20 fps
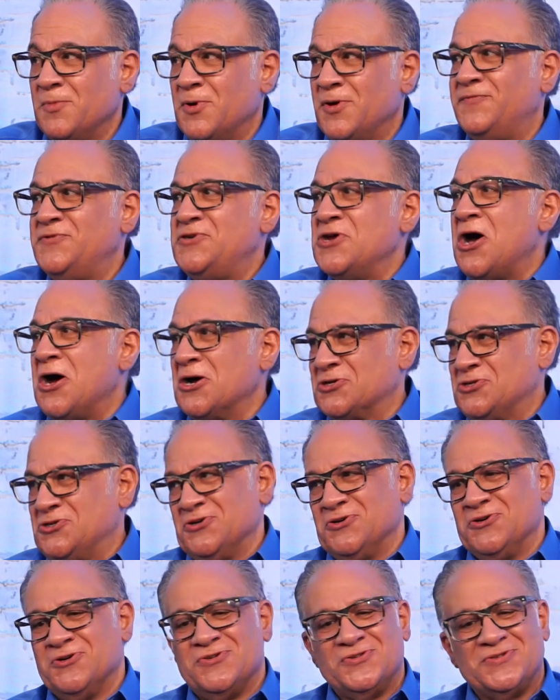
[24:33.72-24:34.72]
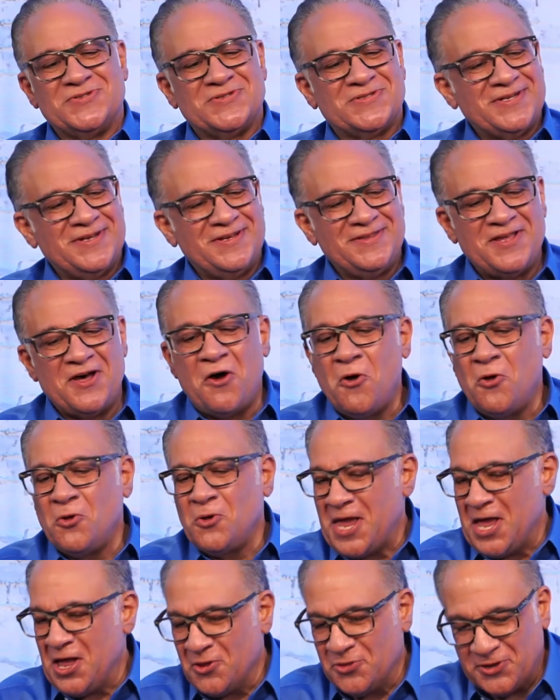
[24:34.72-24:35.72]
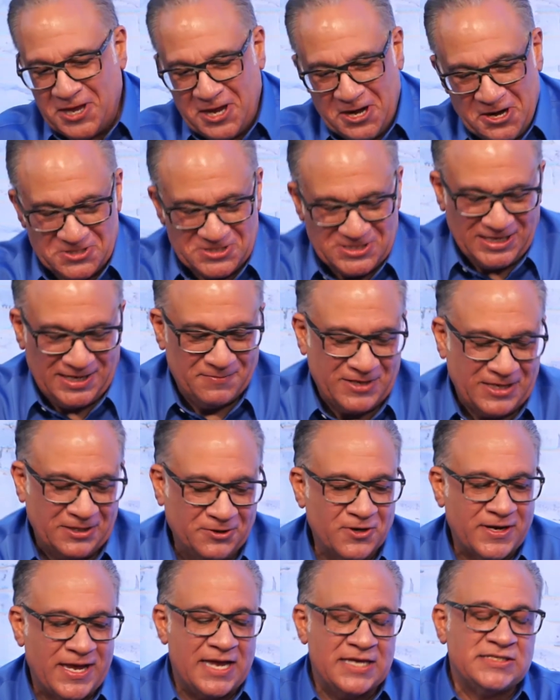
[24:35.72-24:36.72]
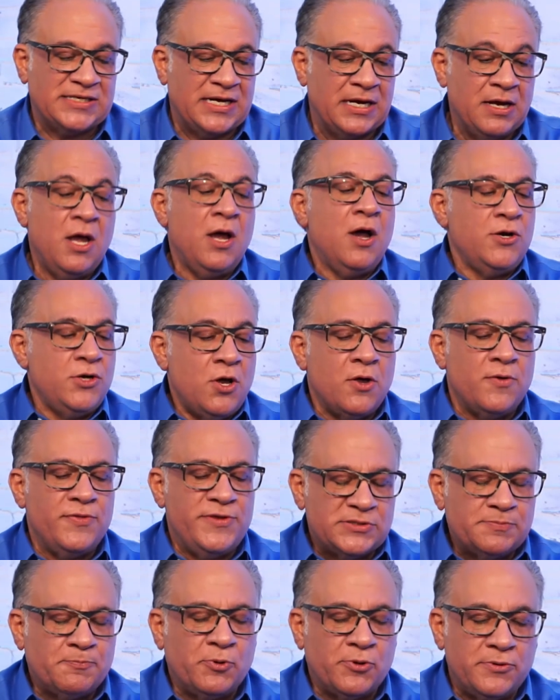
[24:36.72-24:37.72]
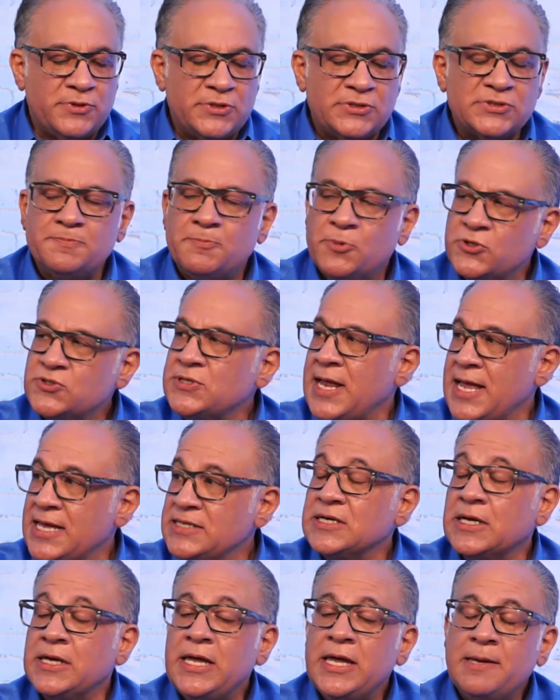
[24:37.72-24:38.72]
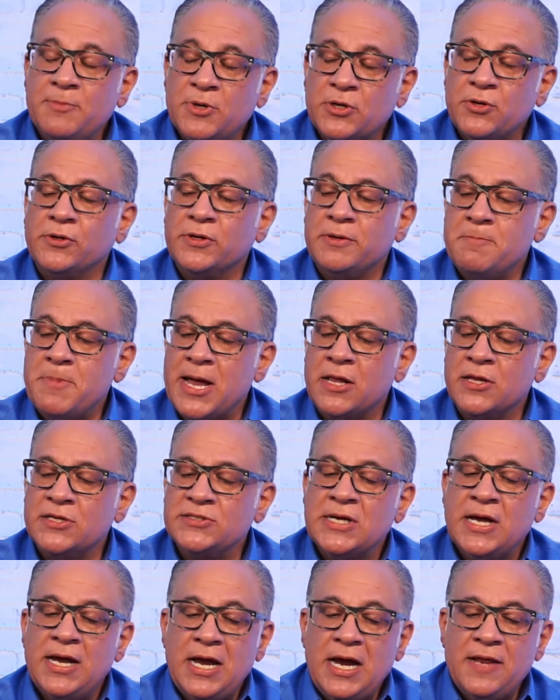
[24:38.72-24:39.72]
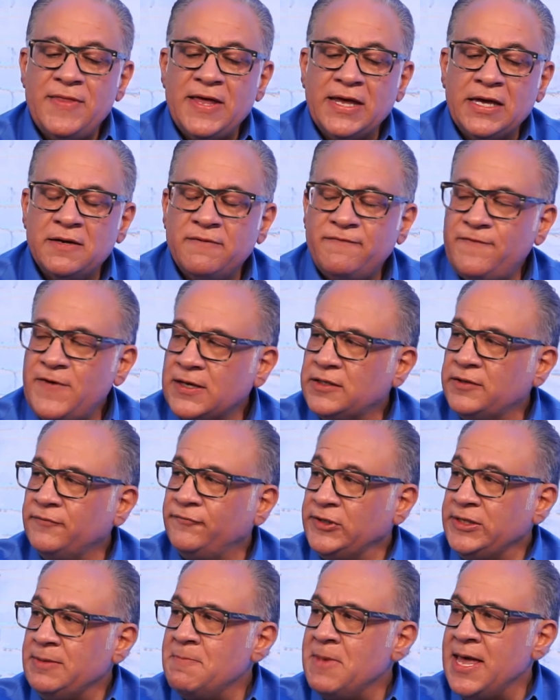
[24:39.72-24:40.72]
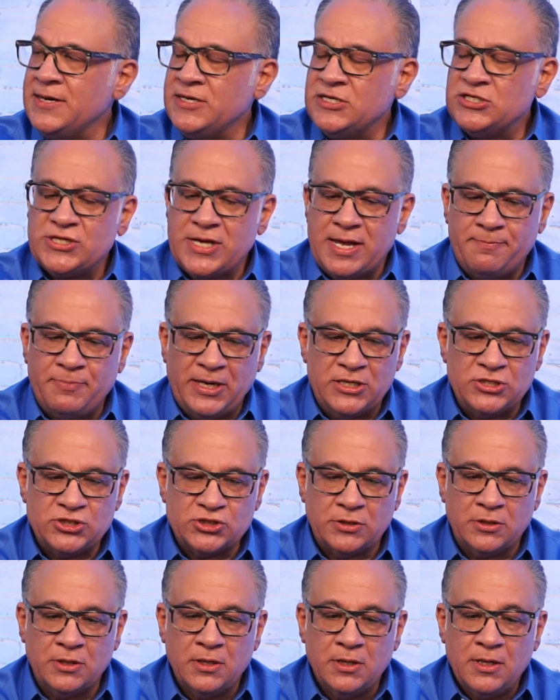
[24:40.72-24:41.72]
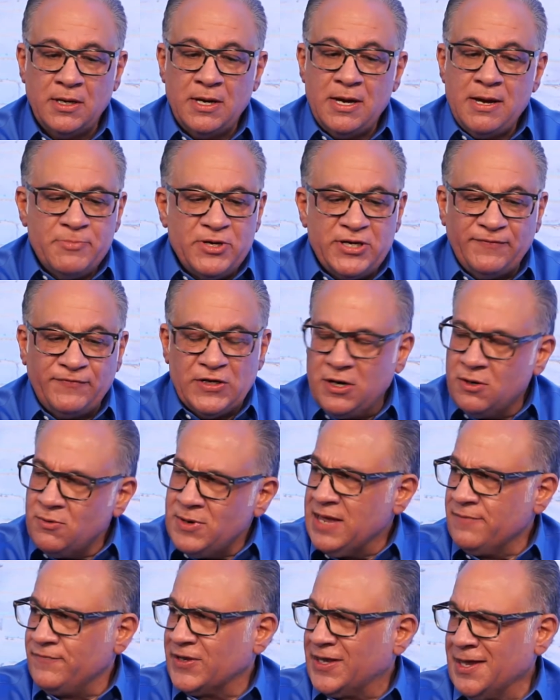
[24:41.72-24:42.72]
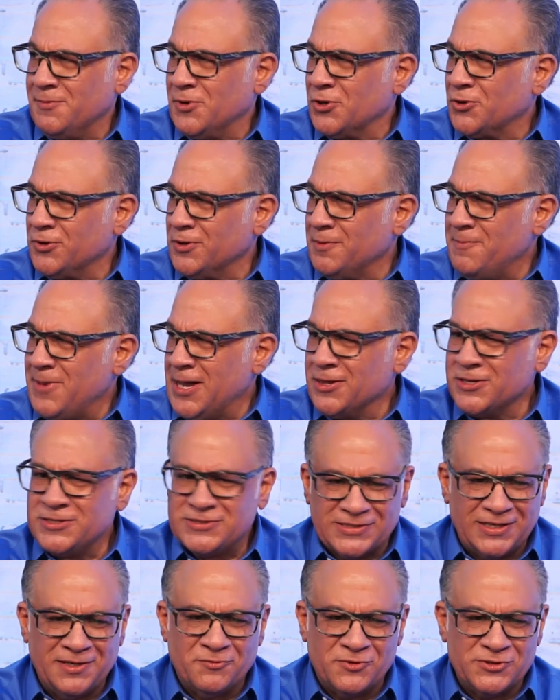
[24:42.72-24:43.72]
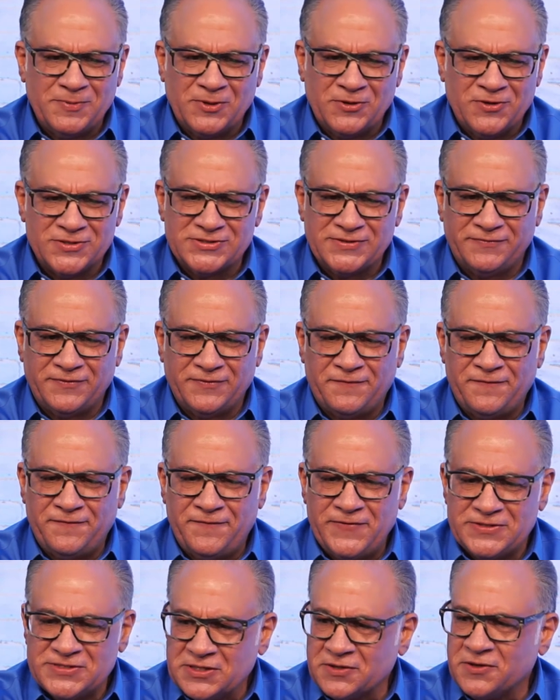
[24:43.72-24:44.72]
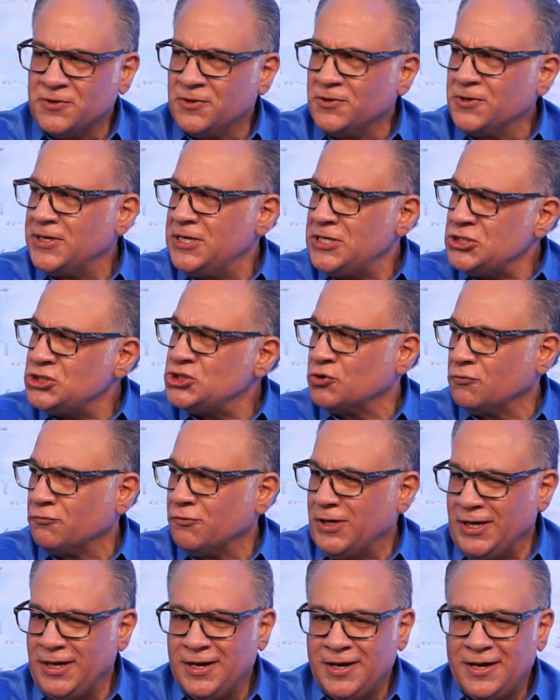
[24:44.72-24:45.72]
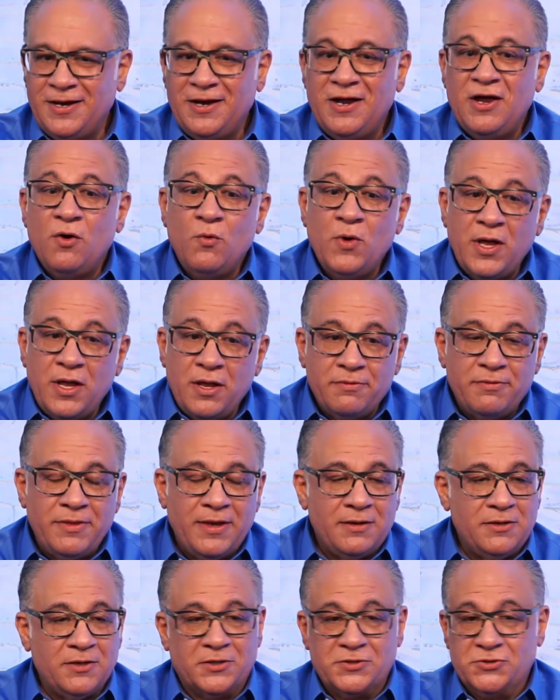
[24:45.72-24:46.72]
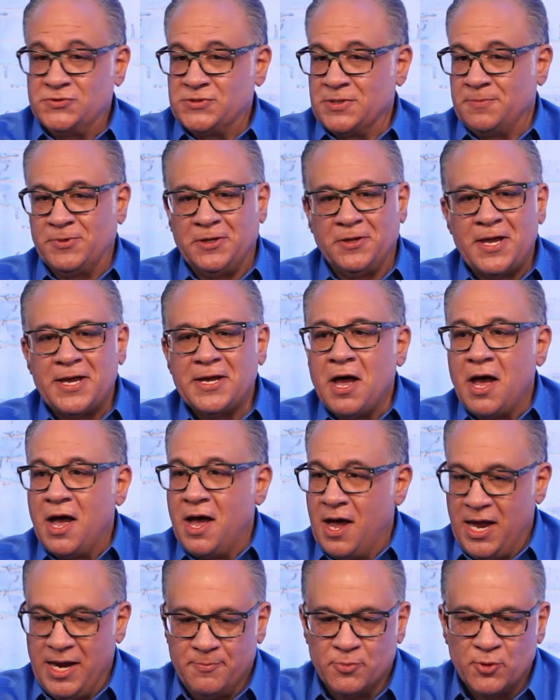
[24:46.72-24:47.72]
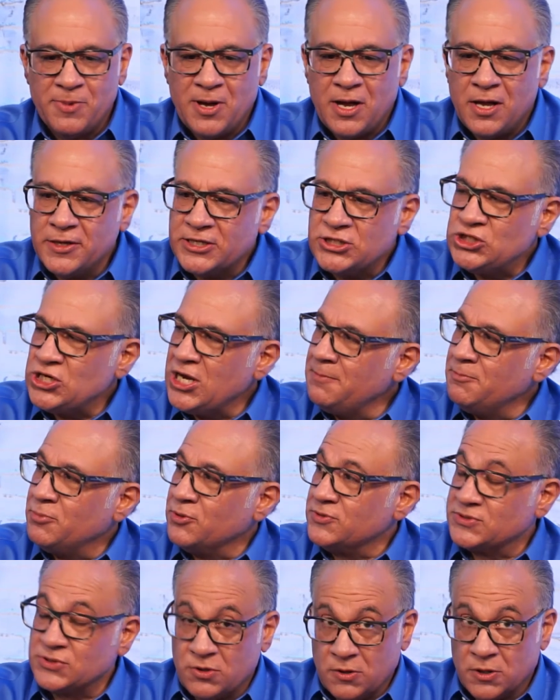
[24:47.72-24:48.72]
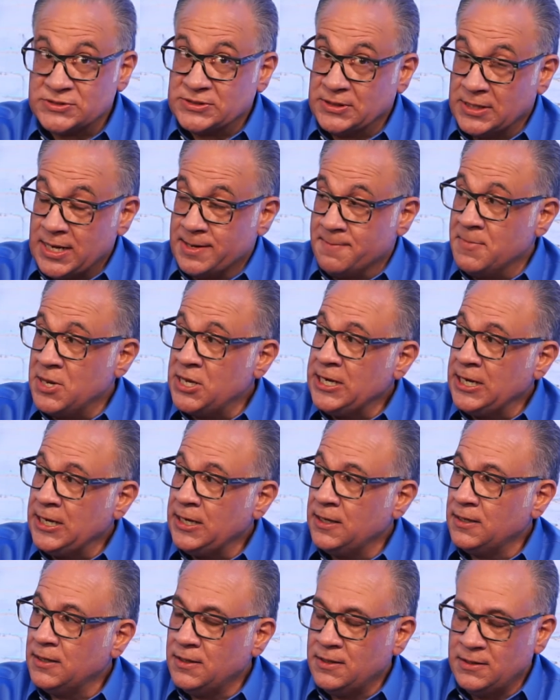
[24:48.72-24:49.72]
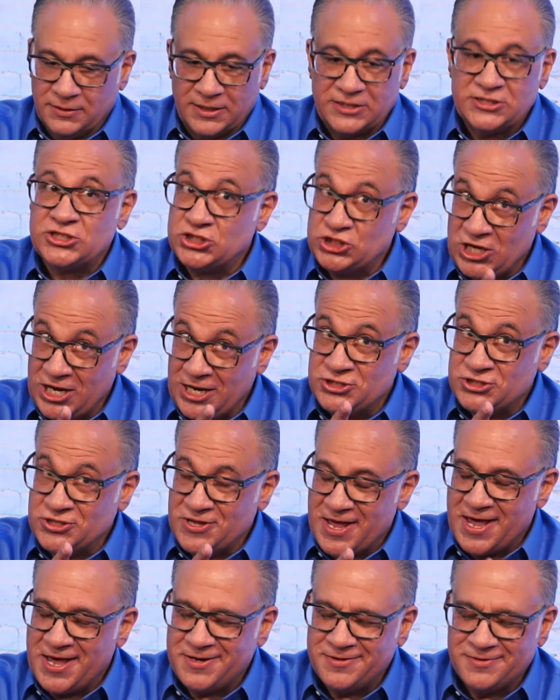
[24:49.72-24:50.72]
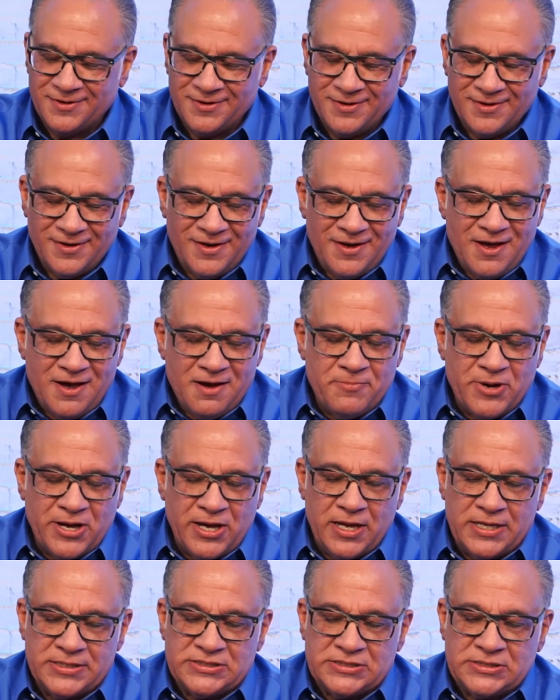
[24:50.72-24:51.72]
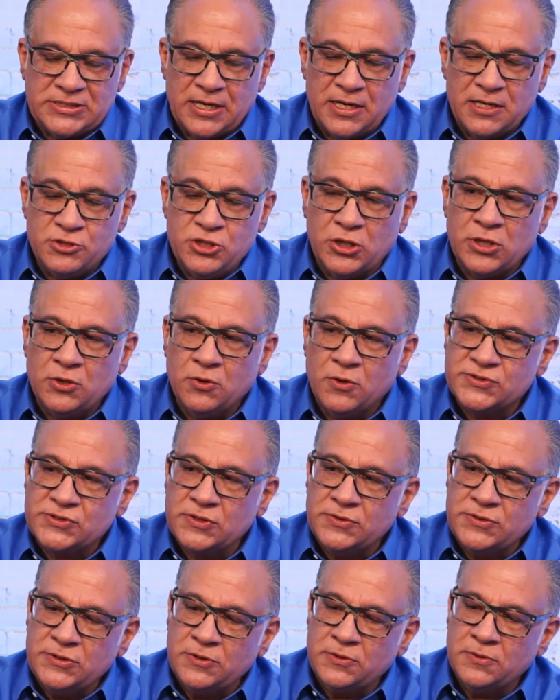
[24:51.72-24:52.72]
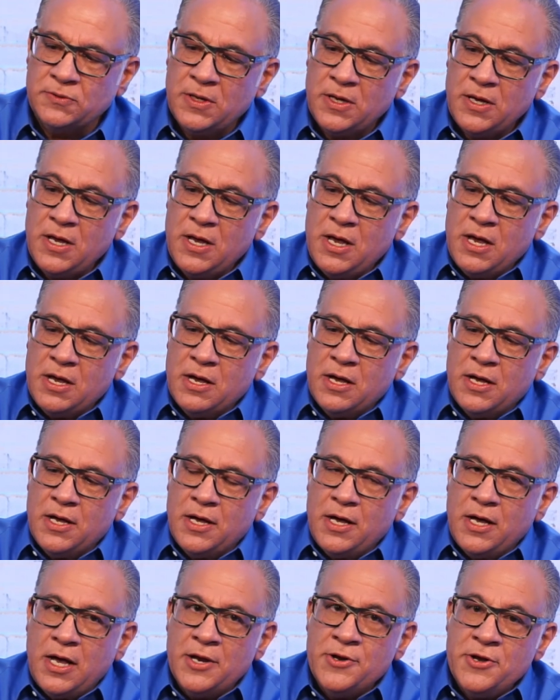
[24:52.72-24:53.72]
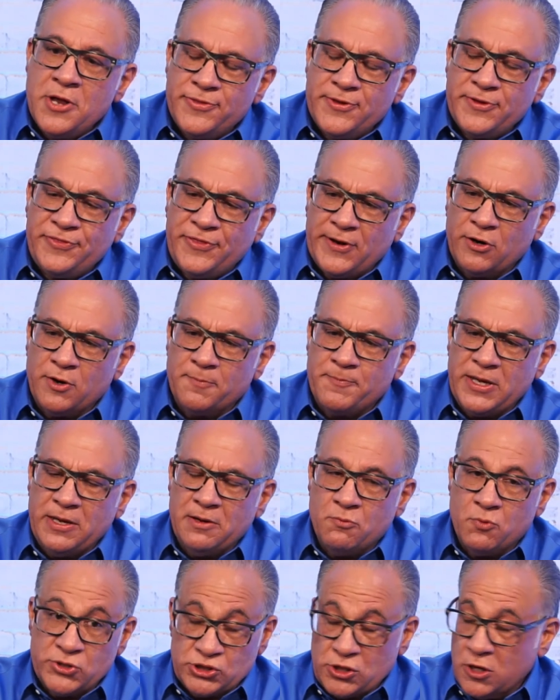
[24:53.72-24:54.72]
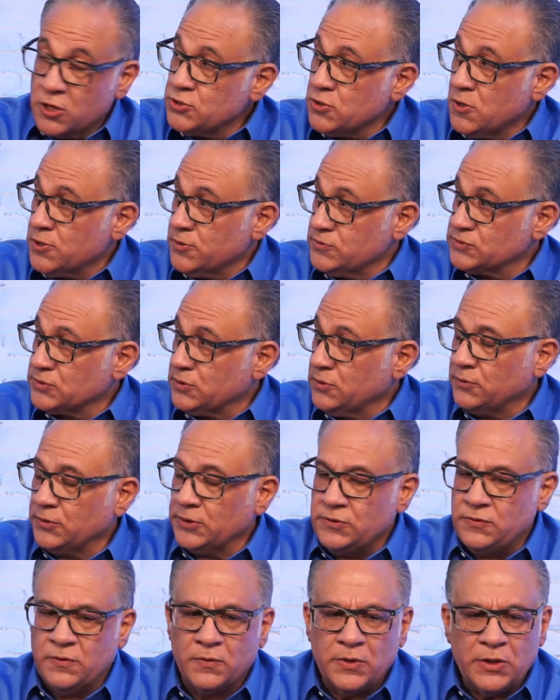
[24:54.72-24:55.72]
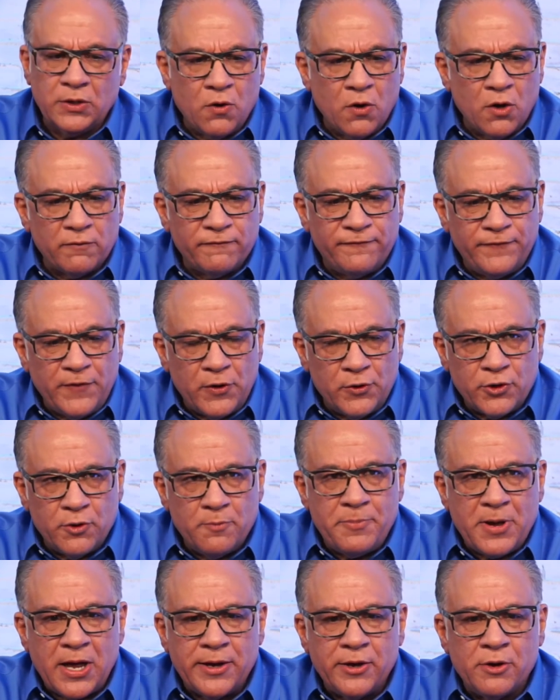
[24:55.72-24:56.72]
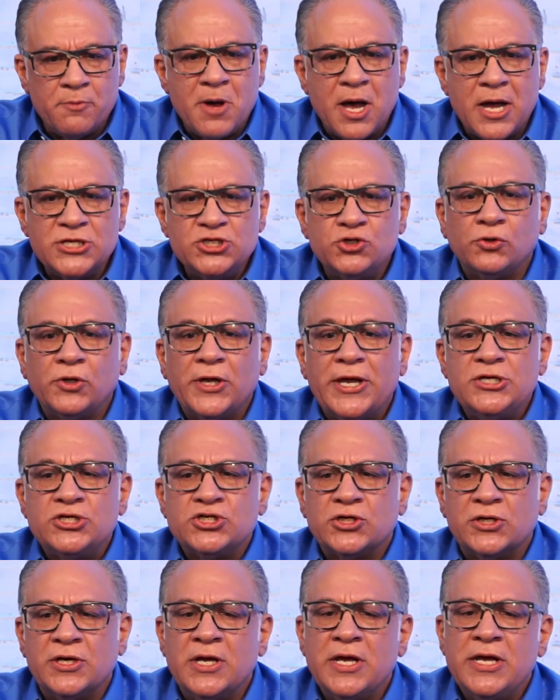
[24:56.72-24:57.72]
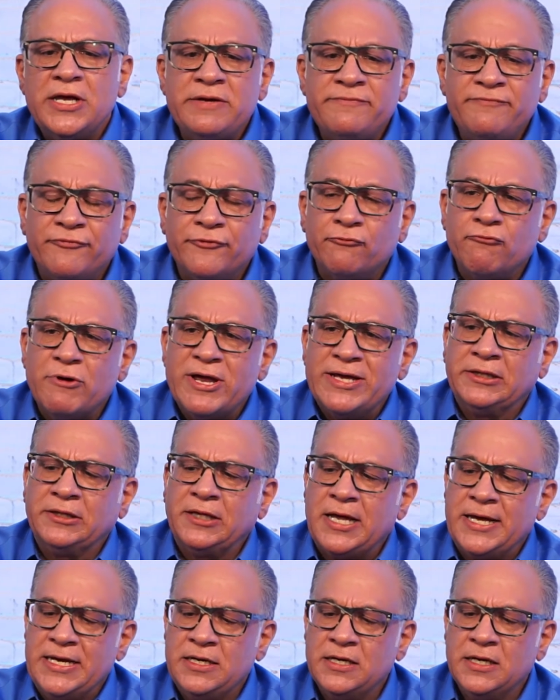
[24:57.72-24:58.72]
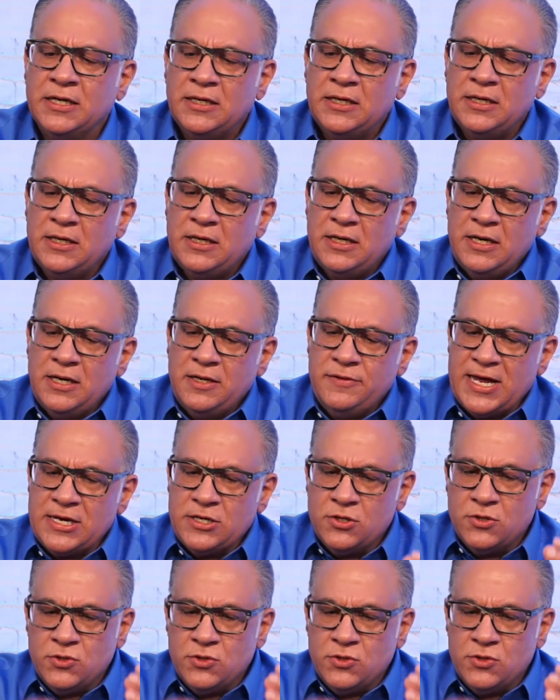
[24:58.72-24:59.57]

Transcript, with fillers: of doctors, the whole healthcare team can look at and say, no, this, per this person has a chemical imbalance, and they can effectively manage that patient. But if you don't have a chemical imbalance and it was because of a physical injury, well, then you could do something like hyperbolic chambers. It costs a lot of money. Let's change that. But uh, you can also do another therapy which our daughter is currently doing called photobiomodulation, infrared light, that you